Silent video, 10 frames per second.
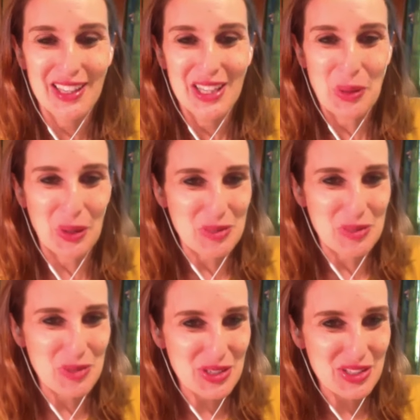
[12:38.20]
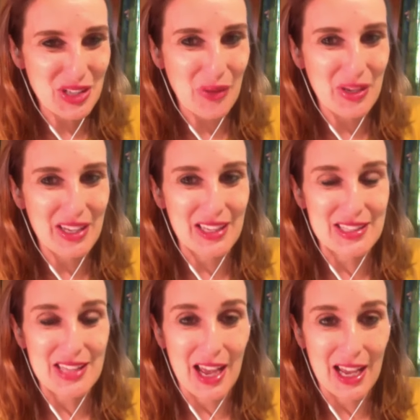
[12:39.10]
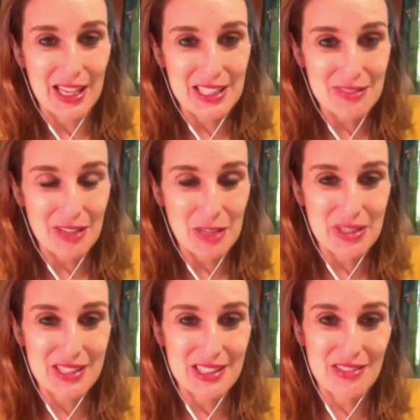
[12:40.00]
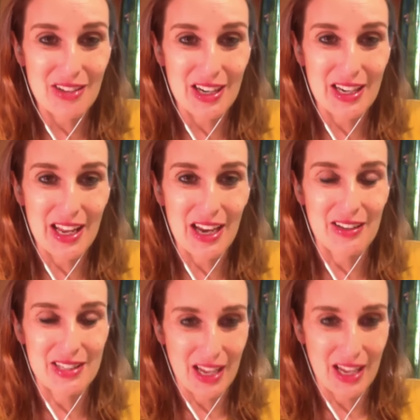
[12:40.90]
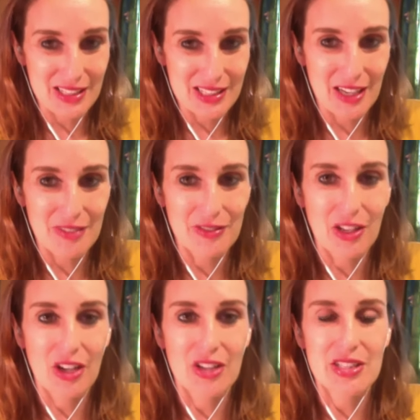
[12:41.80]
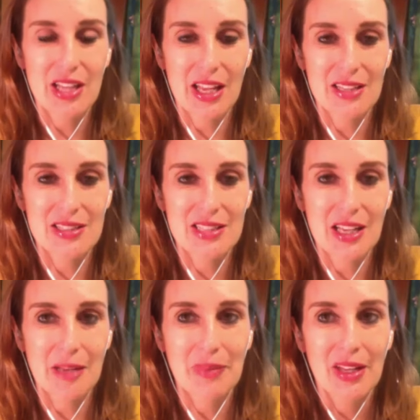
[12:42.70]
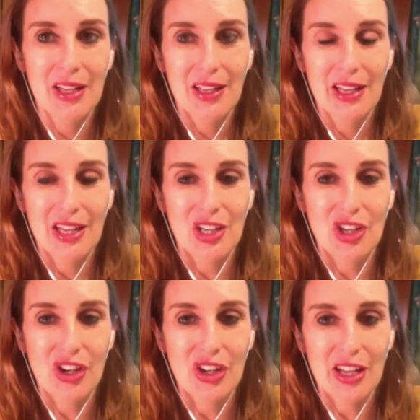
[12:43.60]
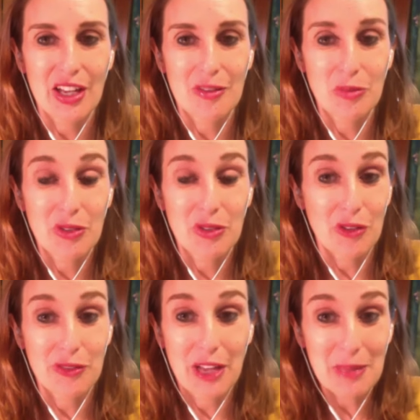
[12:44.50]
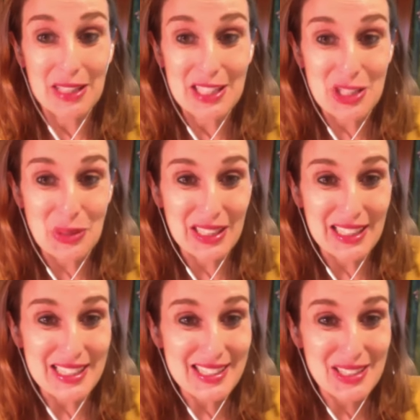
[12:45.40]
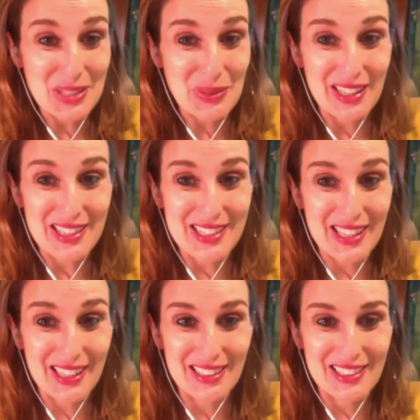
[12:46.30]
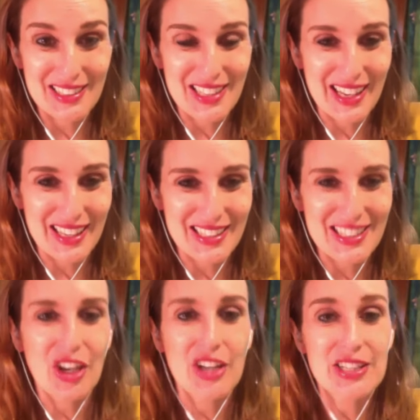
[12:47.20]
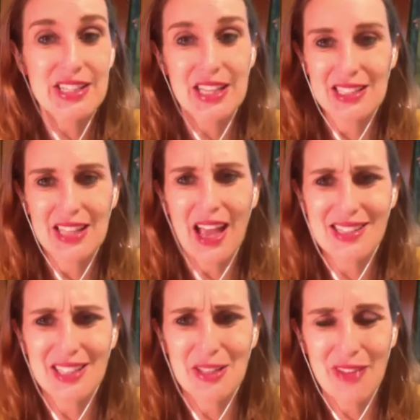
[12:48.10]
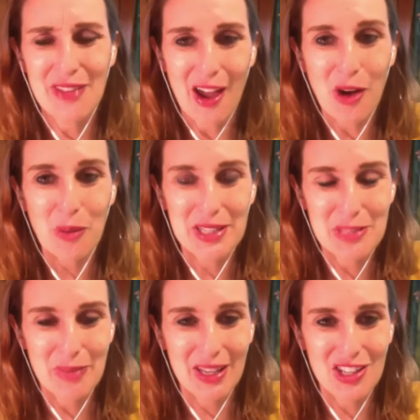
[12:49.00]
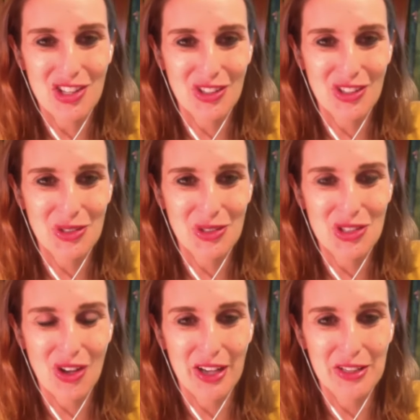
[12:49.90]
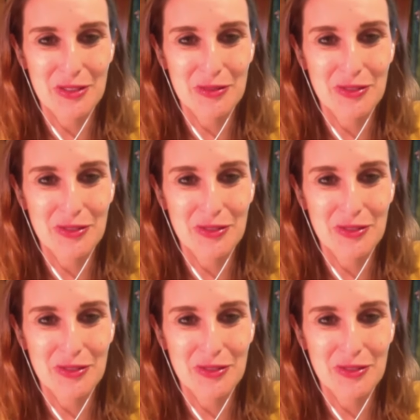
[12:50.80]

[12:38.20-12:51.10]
we've got some stress going. It's hard to run a business right now. It's hard to stay mm. afloat, and um, you know, and we've got family doing lessons with our son, and mm. you know, just actually asking for help has been a huge kind of